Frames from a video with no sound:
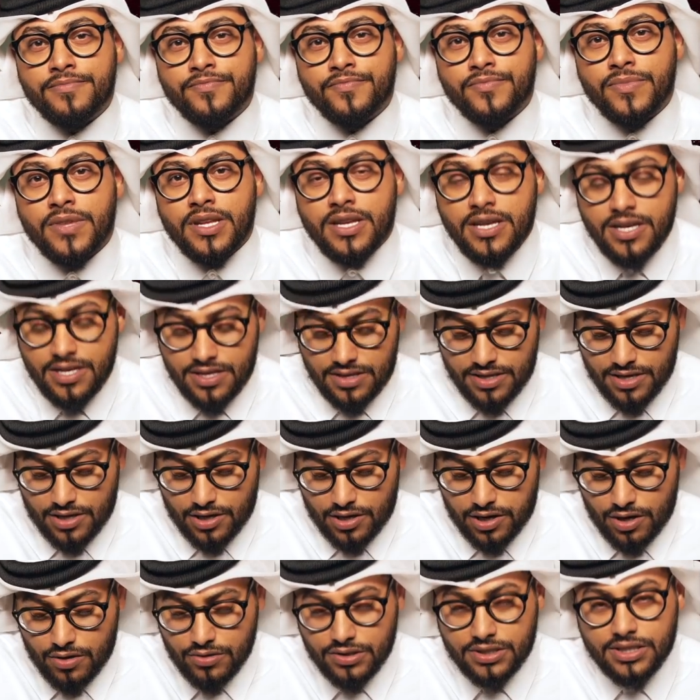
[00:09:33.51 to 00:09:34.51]

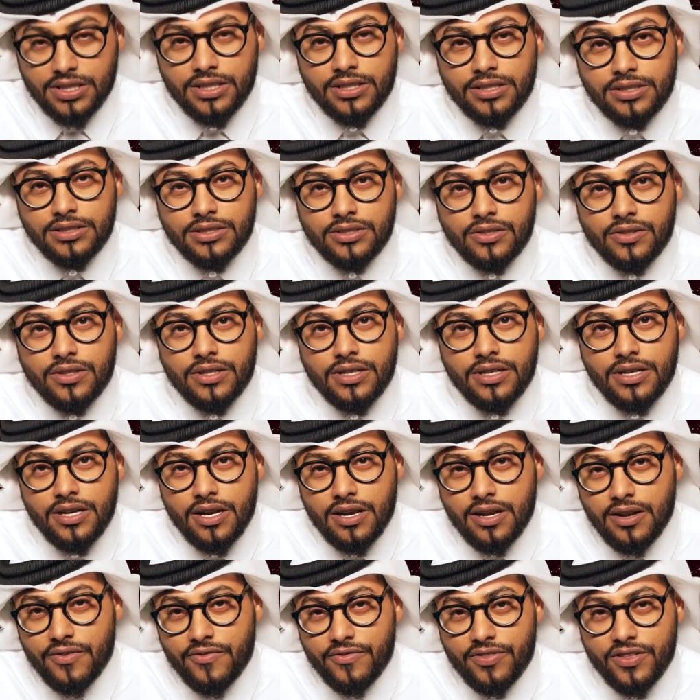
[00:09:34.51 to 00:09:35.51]
They close it so
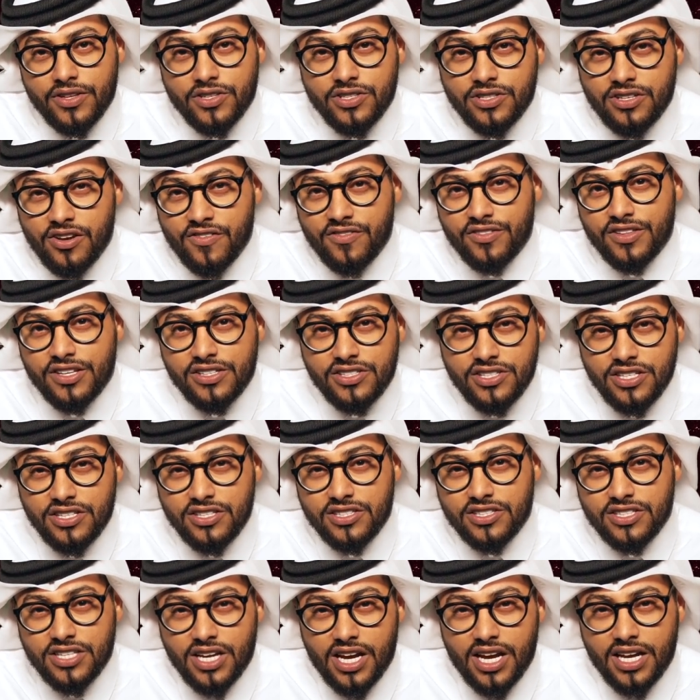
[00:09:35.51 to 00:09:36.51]
none of the stuff that's
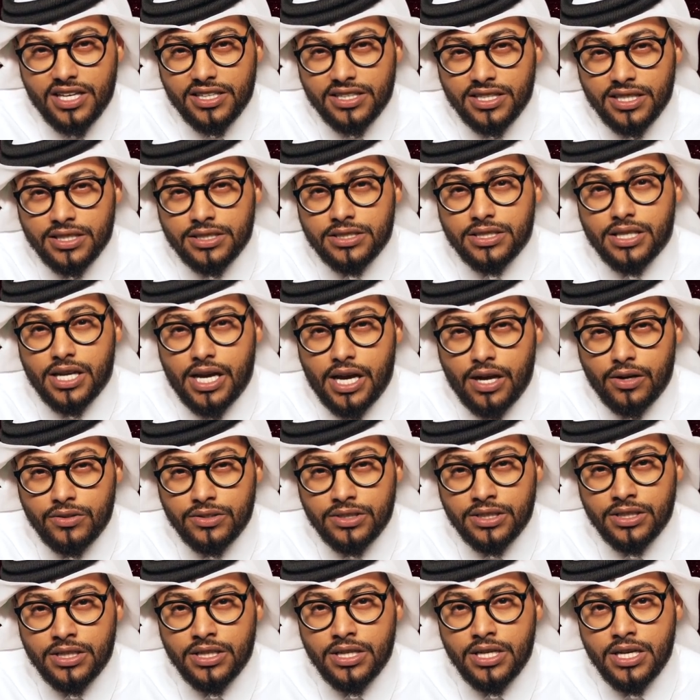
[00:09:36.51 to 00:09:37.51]
inside gets
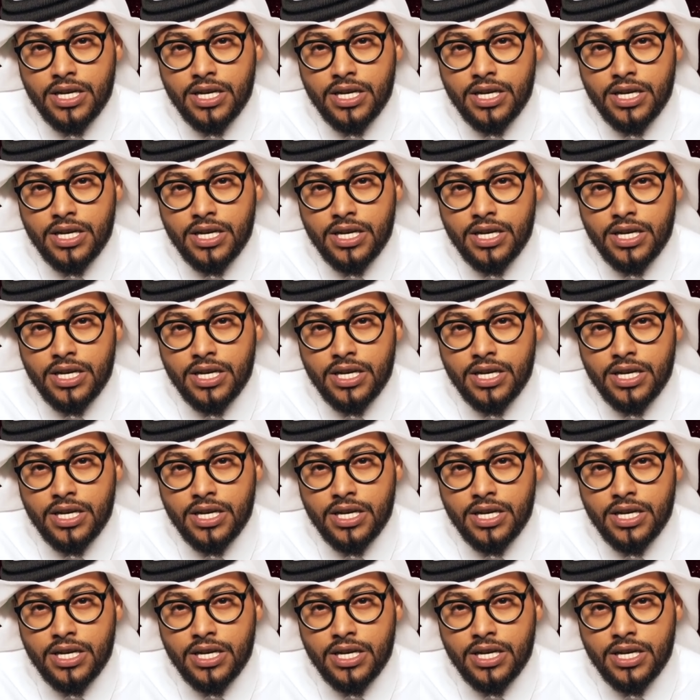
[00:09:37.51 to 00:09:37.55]
out.